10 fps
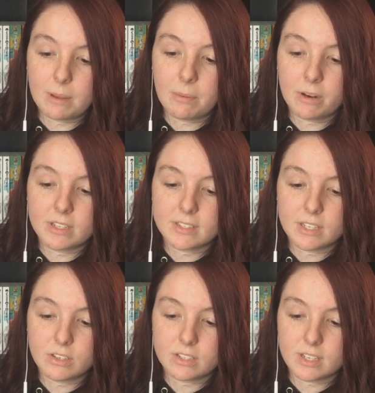Sanderson. by Brandon
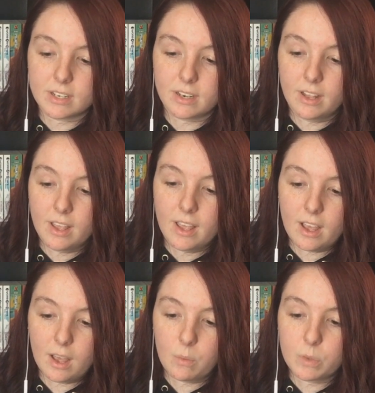Sanderson,
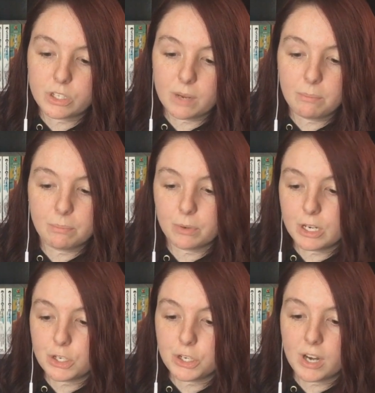uh, which I'm
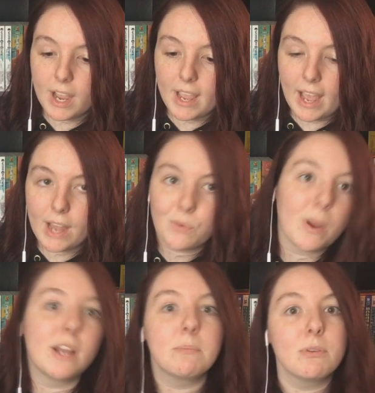pretty sure I had
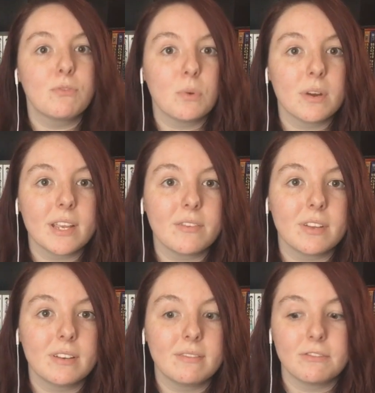read before
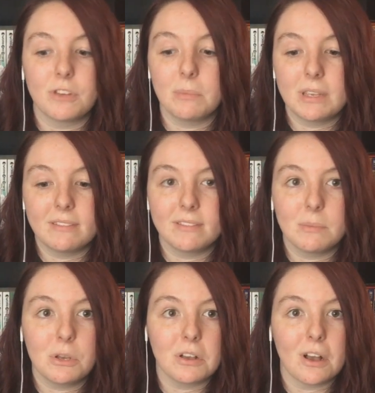even filming
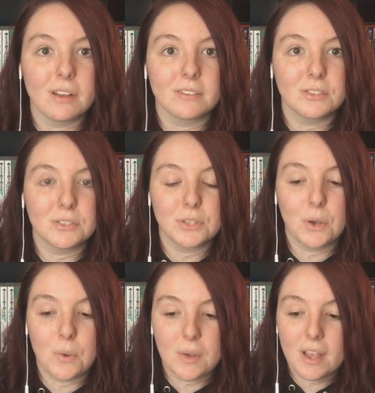the book haul.
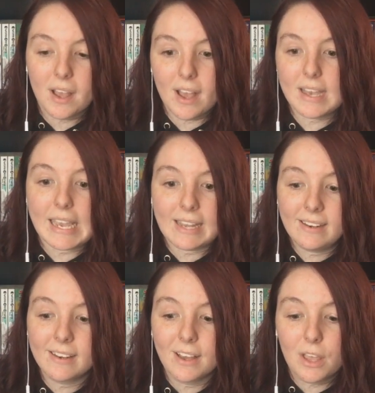So
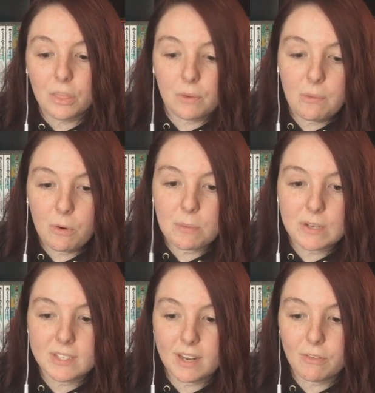again, three more
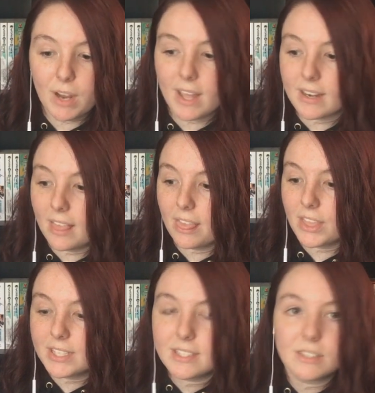books that I've read.
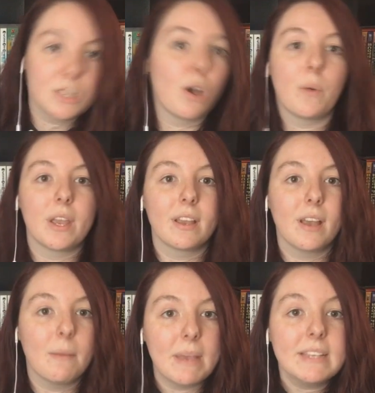This is
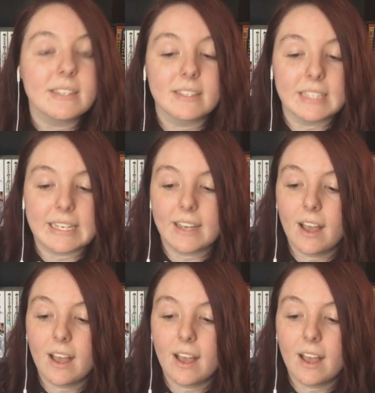going amazingly.